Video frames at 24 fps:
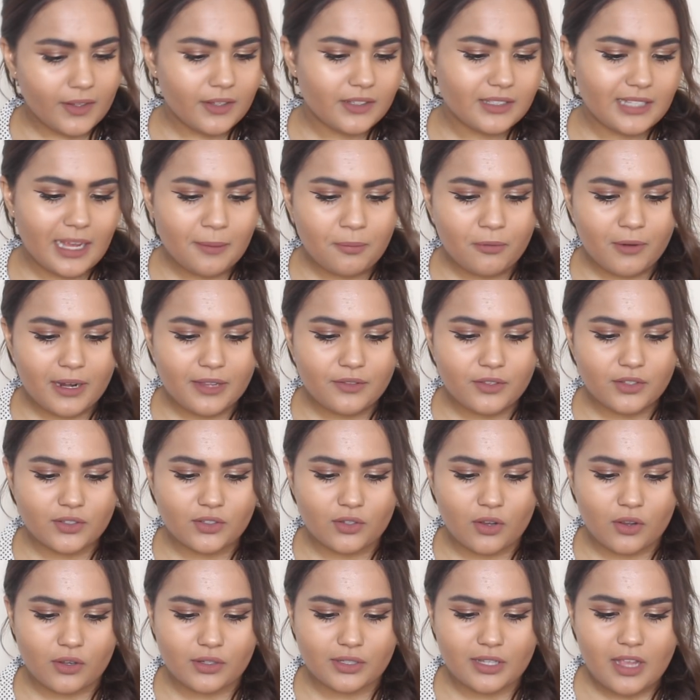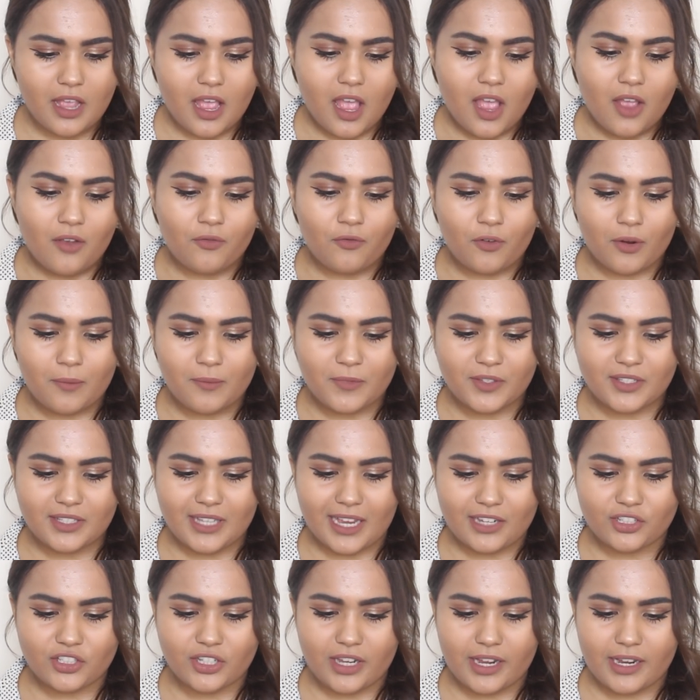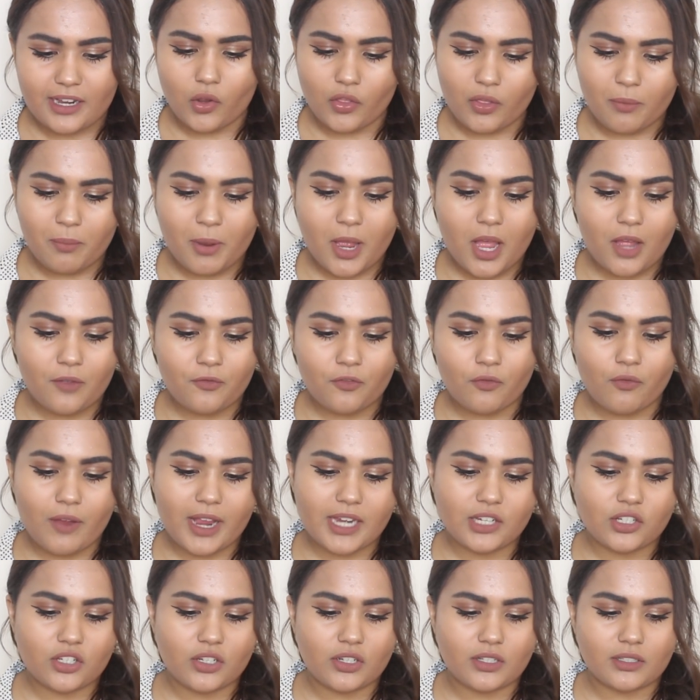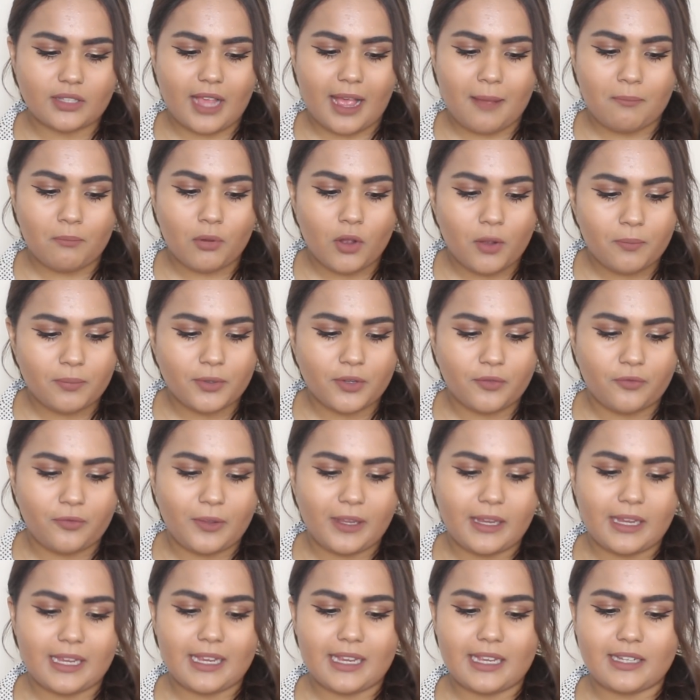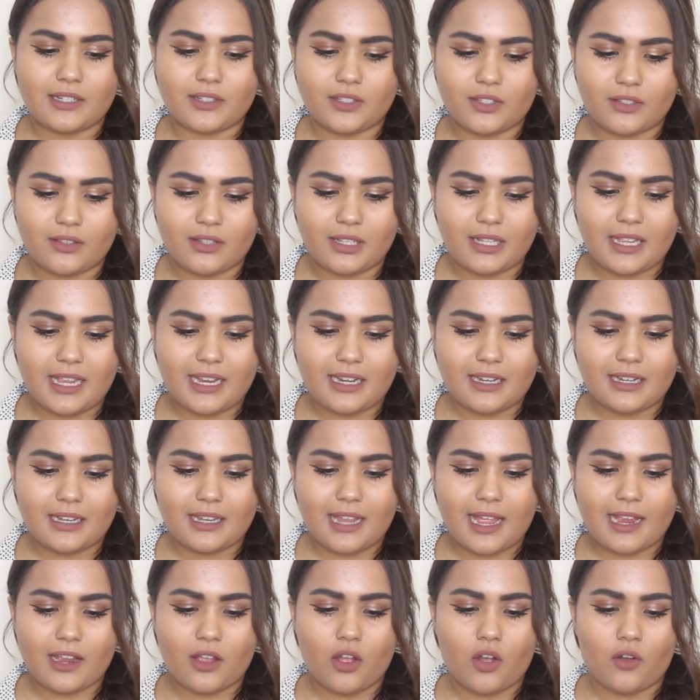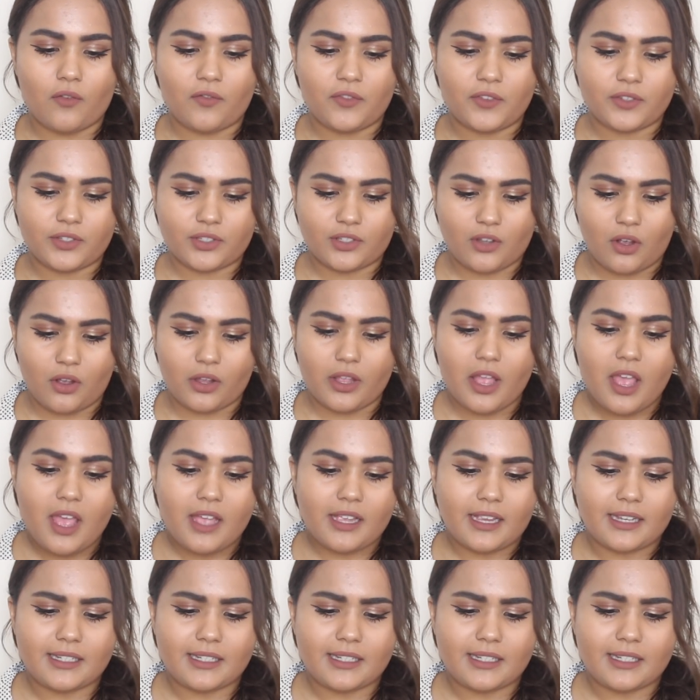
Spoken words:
Separate the socks from the sachet along the perforations and pop your feet into the inner layer of the sock